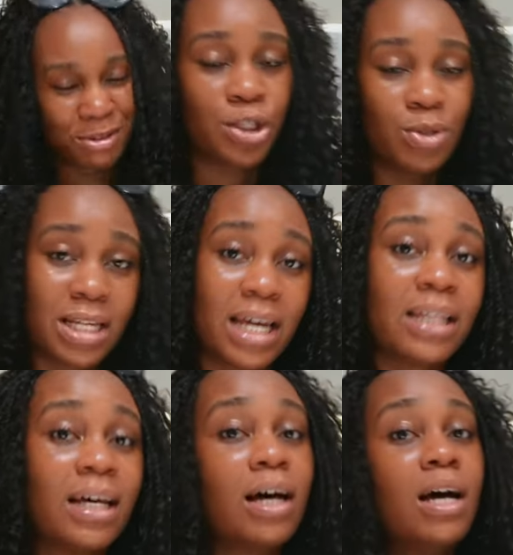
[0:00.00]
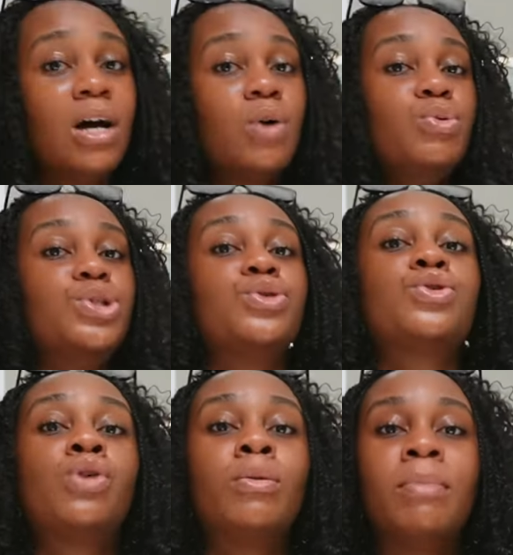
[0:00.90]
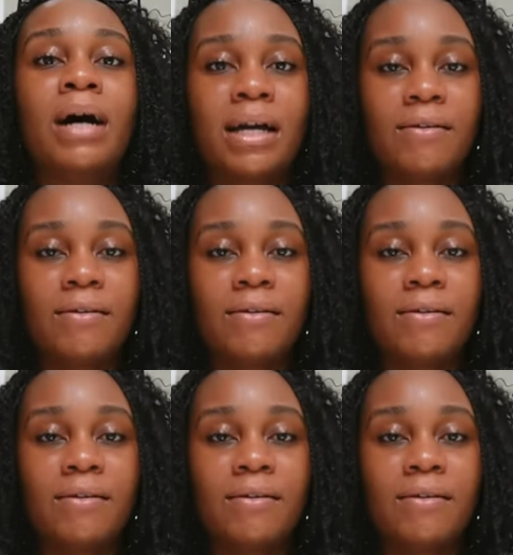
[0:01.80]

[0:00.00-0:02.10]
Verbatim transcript: She was like that we should come back